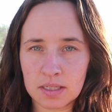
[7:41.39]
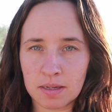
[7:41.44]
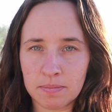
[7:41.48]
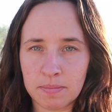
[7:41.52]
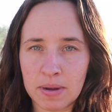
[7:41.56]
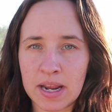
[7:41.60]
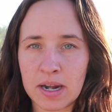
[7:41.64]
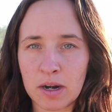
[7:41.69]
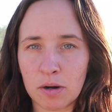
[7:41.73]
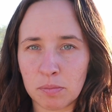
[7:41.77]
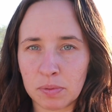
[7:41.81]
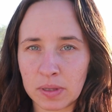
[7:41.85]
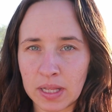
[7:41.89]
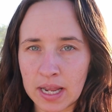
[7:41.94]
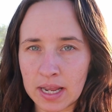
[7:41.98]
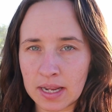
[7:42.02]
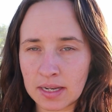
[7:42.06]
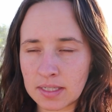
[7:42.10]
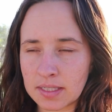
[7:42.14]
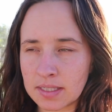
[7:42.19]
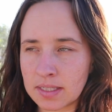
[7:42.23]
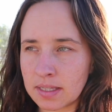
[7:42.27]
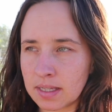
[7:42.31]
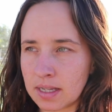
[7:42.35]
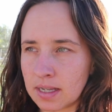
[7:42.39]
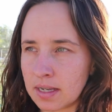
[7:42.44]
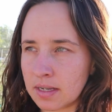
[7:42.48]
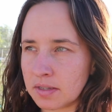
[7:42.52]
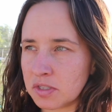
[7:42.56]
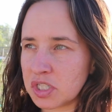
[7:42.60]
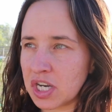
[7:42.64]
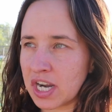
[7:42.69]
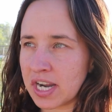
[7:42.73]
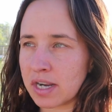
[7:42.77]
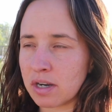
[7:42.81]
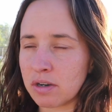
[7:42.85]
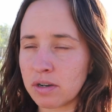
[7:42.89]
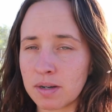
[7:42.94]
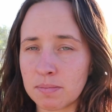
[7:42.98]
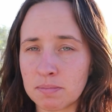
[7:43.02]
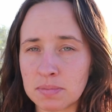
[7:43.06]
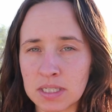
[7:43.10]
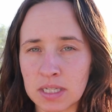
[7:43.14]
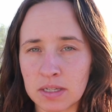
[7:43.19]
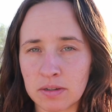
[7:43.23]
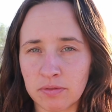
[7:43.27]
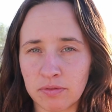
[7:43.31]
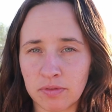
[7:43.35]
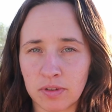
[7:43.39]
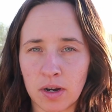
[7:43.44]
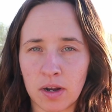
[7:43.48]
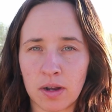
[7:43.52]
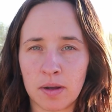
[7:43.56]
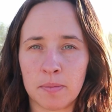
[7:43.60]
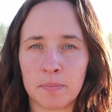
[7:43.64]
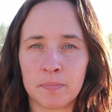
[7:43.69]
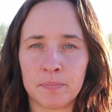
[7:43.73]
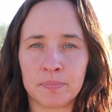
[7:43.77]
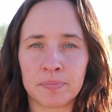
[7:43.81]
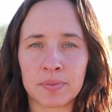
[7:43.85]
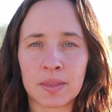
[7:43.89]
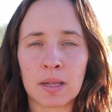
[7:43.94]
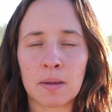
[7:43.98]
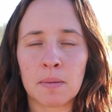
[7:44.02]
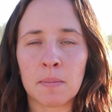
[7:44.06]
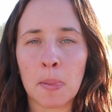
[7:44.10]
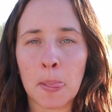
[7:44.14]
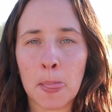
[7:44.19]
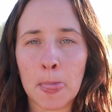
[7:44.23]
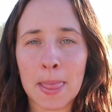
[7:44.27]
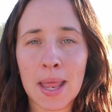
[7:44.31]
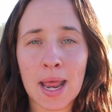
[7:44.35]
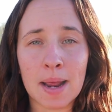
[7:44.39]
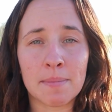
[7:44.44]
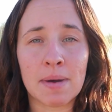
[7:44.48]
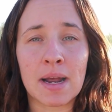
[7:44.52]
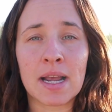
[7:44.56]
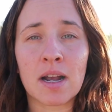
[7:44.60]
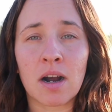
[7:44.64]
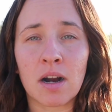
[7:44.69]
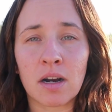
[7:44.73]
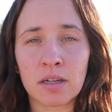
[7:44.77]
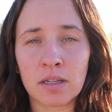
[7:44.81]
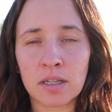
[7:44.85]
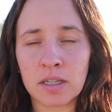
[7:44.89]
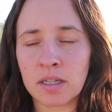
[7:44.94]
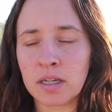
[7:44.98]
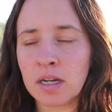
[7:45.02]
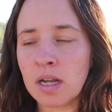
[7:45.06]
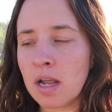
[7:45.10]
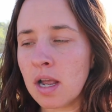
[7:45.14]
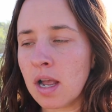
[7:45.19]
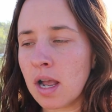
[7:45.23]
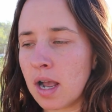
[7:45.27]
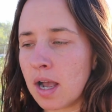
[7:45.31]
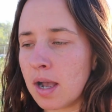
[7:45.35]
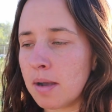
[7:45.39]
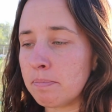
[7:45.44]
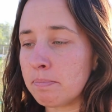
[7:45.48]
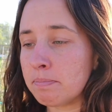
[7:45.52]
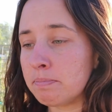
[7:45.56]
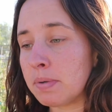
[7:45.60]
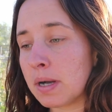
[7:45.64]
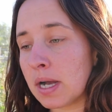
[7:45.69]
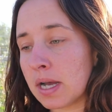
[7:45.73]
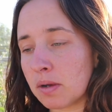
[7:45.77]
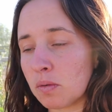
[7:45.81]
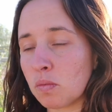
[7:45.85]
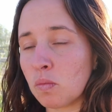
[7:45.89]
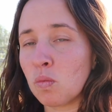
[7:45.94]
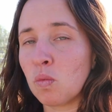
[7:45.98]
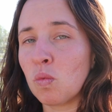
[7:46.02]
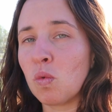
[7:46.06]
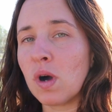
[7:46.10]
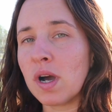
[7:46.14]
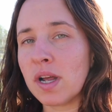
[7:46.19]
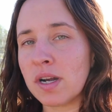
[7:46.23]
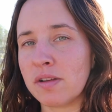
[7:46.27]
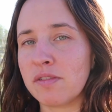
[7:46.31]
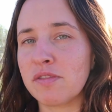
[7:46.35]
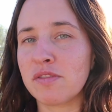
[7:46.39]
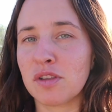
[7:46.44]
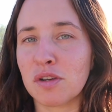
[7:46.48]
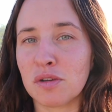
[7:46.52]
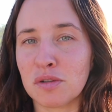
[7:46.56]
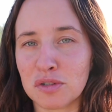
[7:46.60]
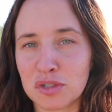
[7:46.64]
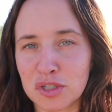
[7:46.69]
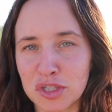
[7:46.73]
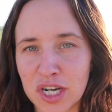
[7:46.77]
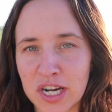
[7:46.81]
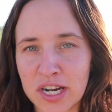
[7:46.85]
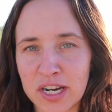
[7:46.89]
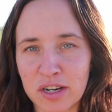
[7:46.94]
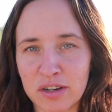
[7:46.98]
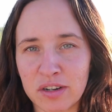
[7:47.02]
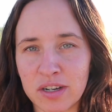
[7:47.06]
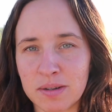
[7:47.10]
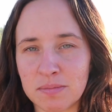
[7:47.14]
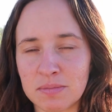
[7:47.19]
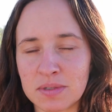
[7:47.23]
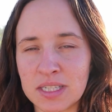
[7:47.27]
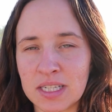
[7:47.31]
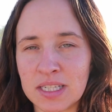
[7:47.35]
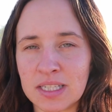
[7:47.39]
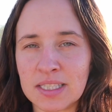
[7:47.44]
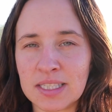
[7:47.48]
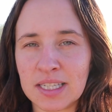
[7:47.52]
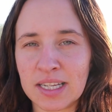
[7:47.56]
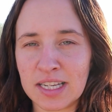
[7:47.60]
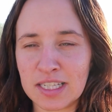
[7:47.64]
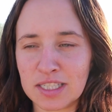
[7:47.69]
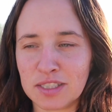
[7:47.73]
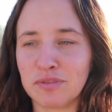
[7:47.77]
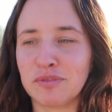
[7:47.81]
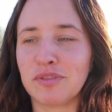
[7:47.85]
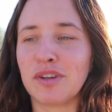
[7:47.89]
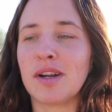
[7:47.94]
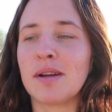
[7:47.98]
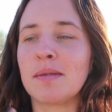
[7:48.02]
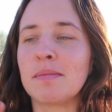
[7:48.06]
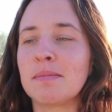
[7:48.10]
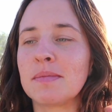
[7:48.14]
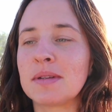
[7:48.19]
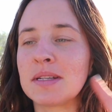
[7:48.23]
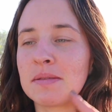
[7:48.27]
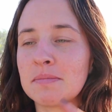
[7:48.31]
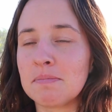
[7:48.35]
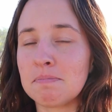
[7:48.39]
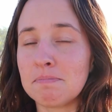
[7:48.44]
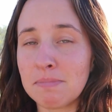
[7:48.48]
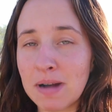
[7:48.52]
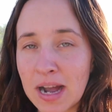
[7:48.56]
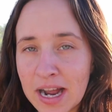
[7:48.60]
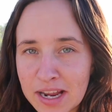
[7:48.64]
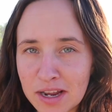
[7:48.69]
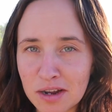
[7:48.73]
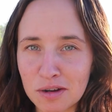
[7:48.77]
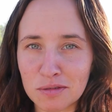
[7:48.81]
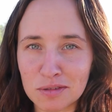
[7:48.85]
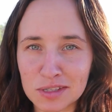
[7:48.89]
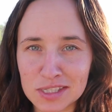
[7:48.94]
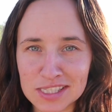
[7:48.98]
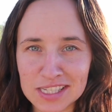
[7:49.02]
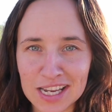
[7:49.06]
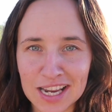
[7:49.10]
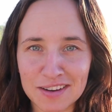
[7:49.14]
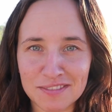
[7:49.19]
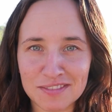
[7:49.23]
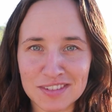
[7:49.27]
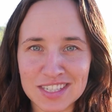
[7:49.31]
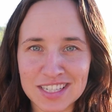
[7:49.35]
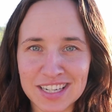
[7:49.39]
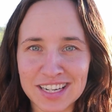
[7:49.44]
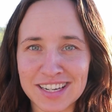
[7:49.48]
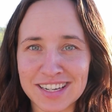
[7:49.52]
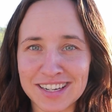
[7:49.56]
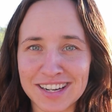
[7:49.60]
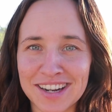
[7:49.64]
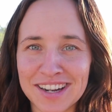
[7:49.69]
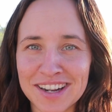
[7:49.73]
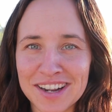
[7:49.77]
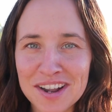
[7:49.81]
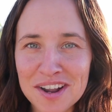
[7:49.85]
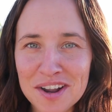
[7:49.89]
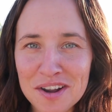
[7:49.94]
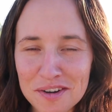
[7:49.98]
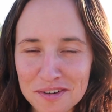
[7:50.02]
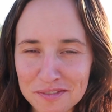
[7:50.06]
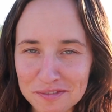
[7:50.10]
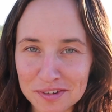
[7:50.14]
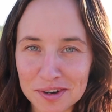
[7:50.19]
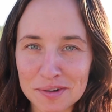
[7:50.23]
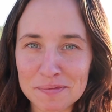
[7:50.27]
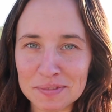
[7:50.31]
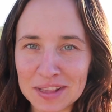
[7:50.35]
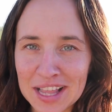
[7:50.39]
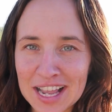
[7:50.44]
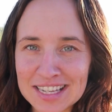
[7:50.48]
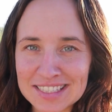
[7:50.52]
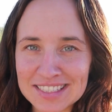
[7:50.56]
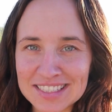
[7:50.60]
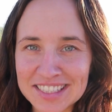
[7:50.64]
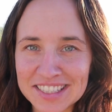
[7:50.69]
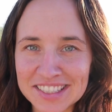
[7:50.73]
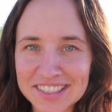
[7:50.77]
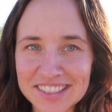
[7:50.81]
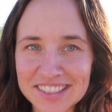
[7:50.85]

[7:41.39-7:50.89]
tomato plants, the giant crimson from M.I. Gardner, but one of those giant crimsons is from my own saved seed from last